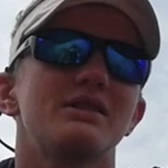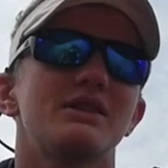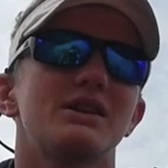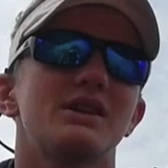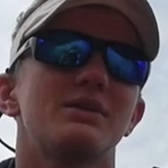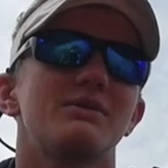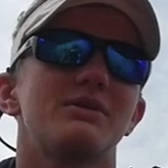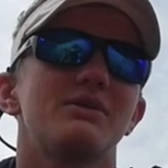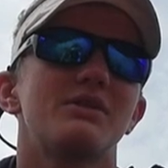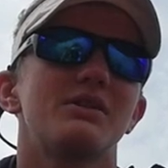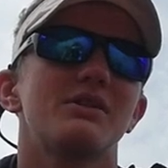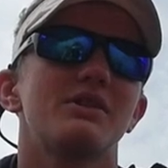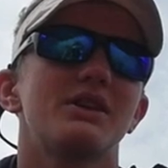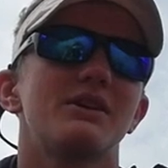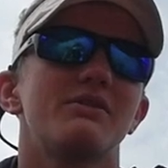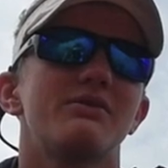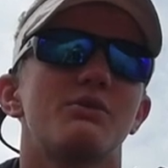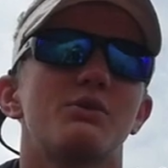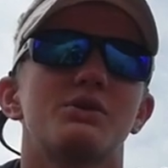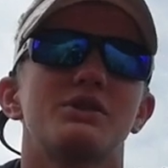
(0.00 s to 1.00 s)
I could be wrong on
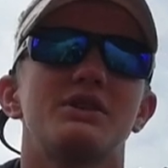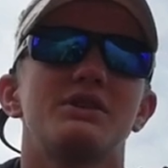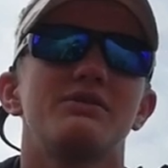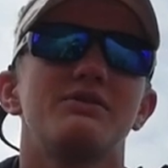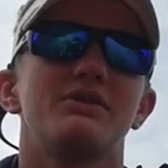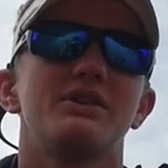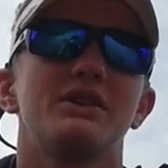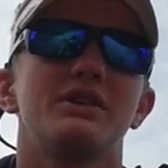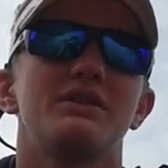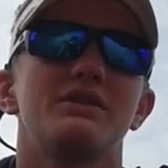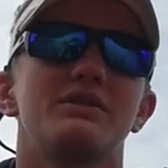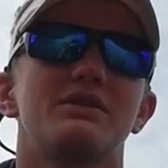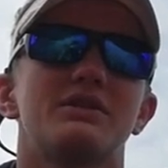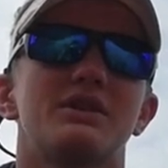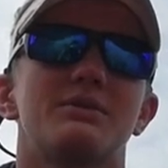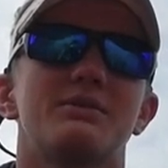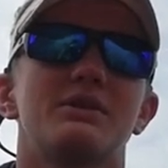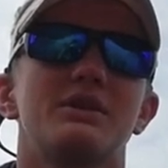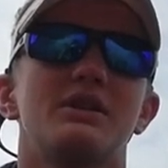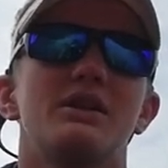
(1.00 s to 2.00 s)
that, 14 feet something.